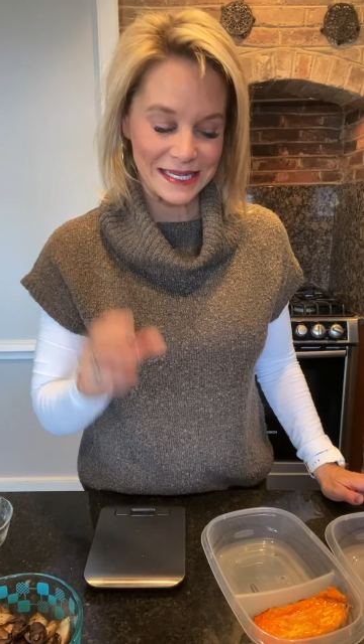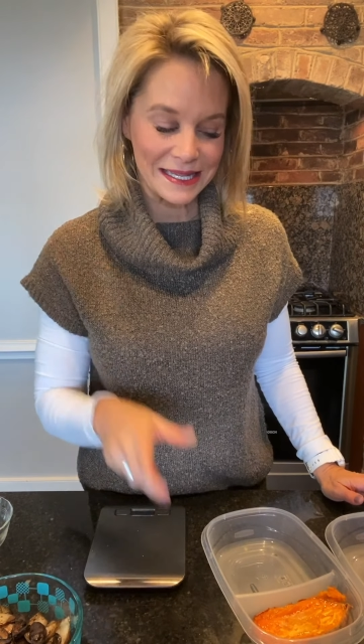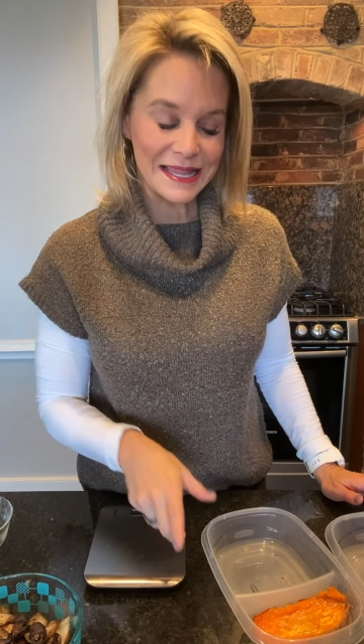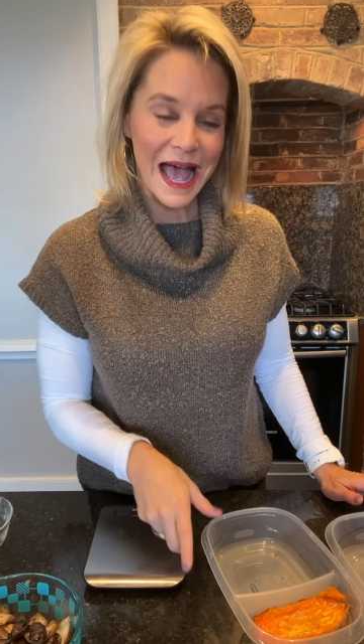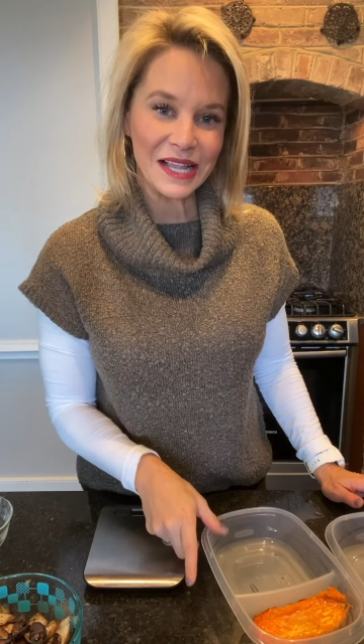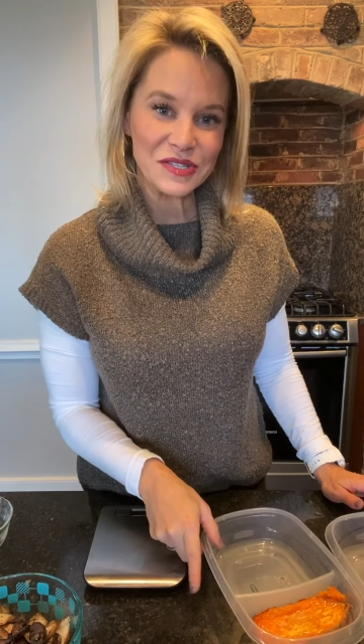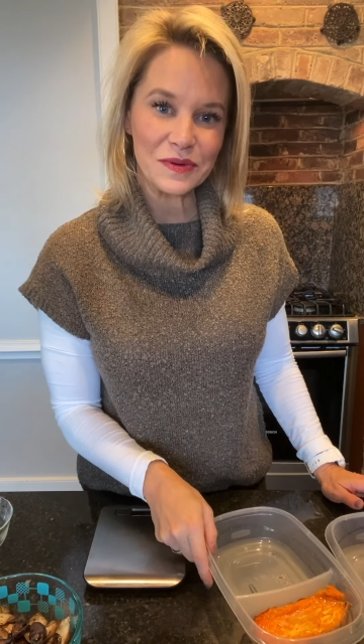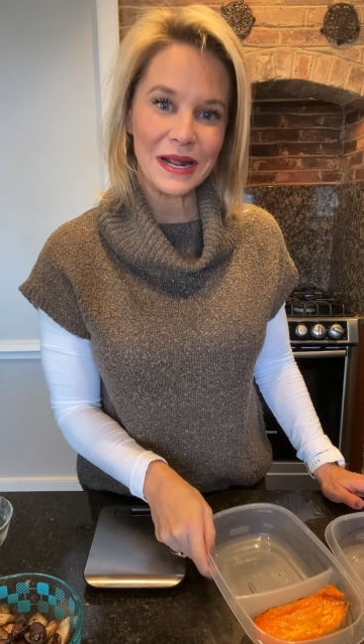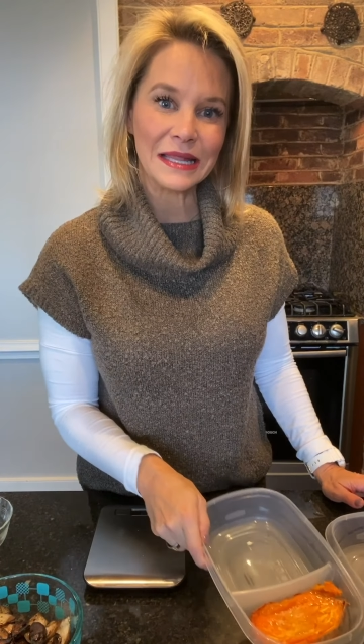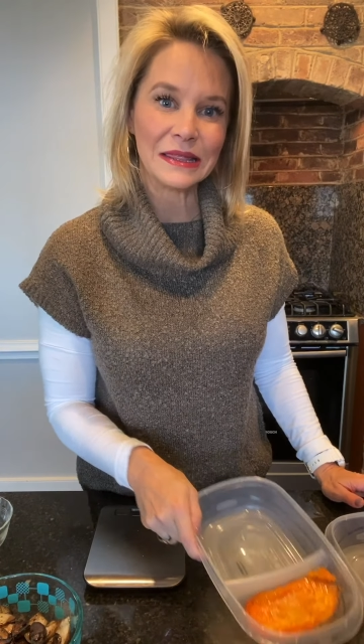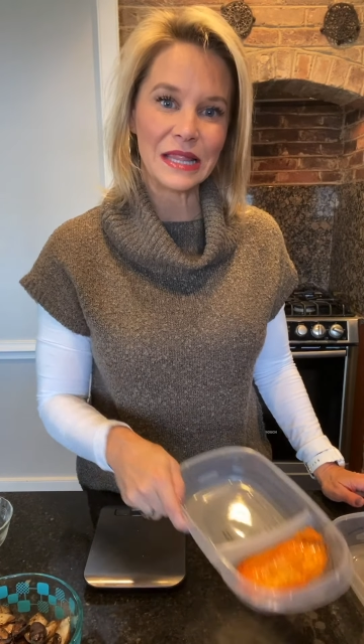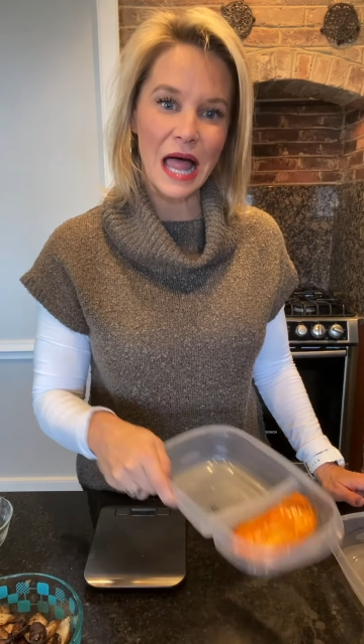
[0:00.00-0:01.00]
And that's what
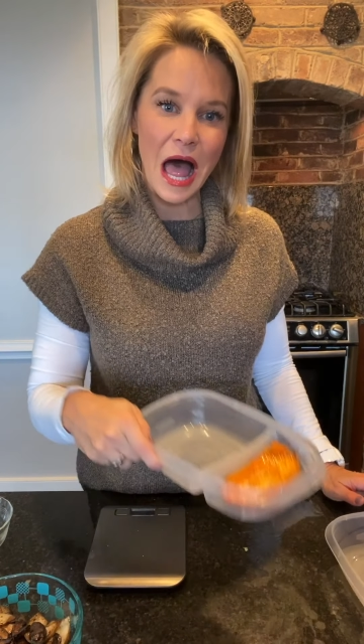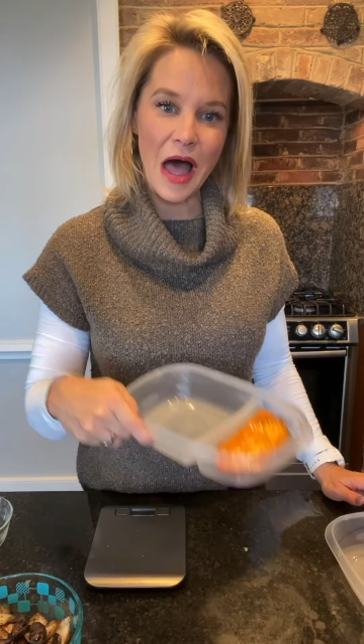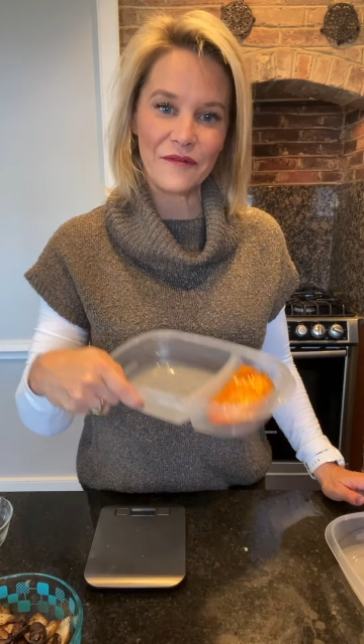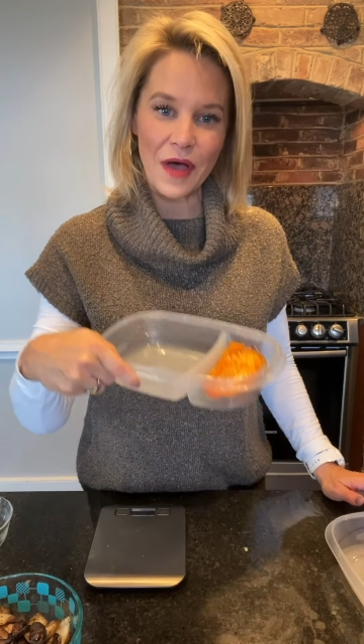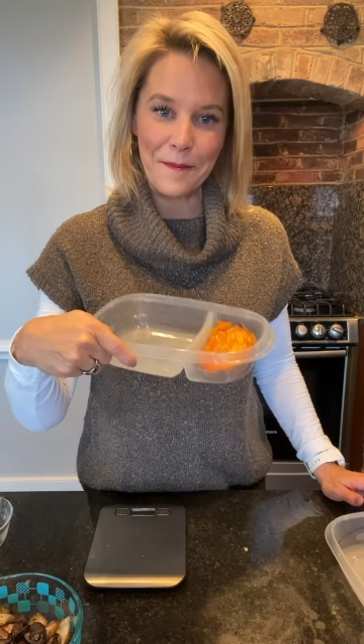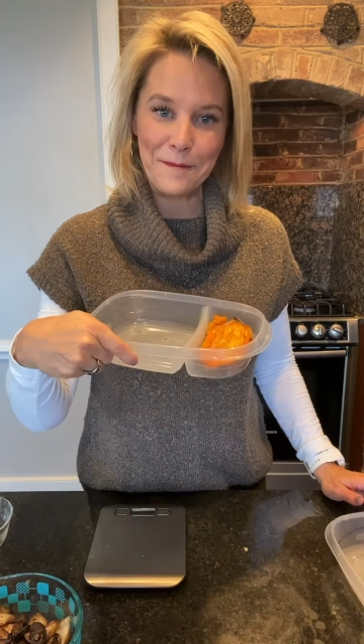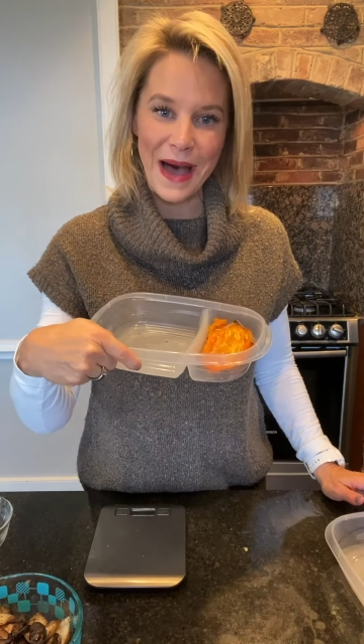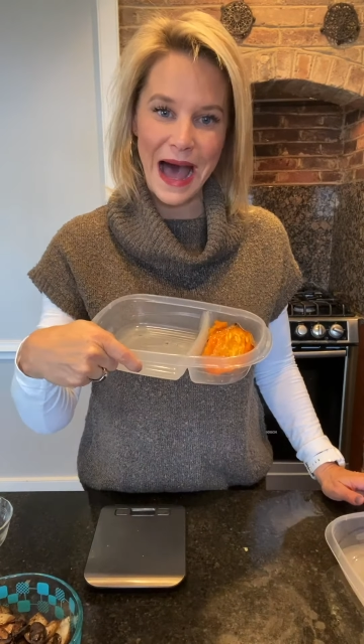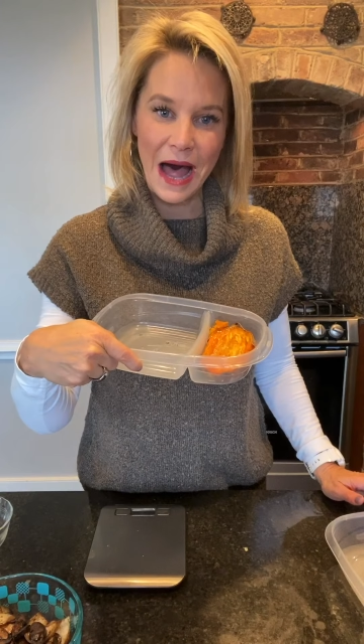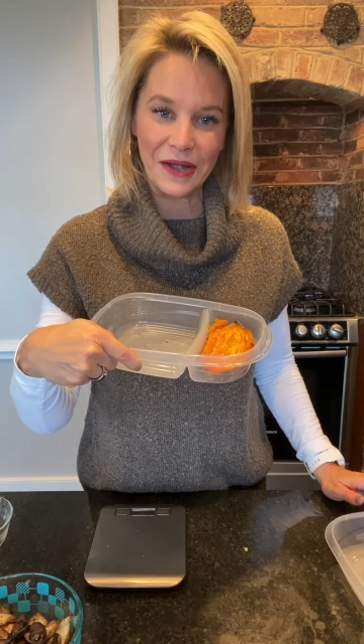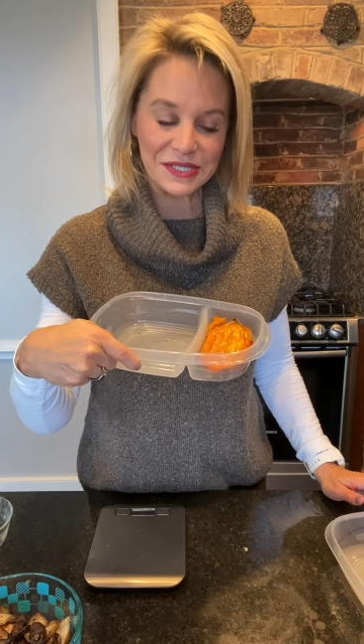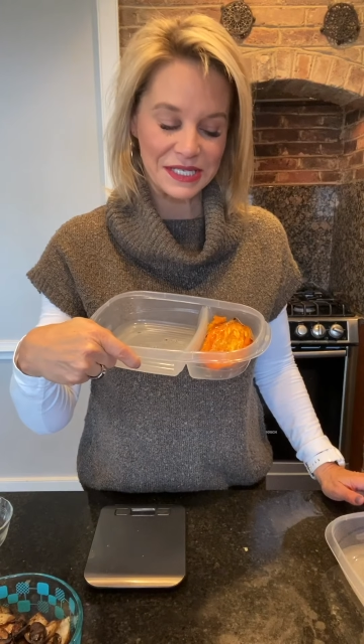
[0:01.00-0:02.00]
I love
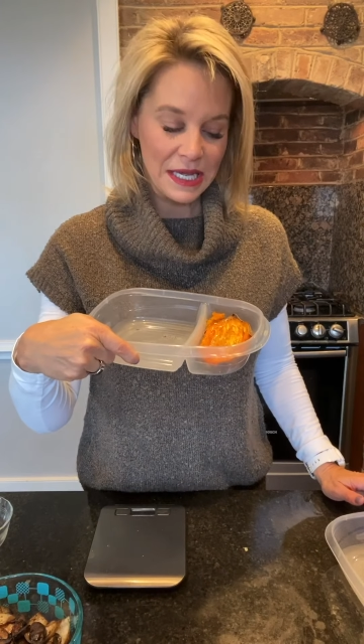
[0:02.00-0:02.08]
about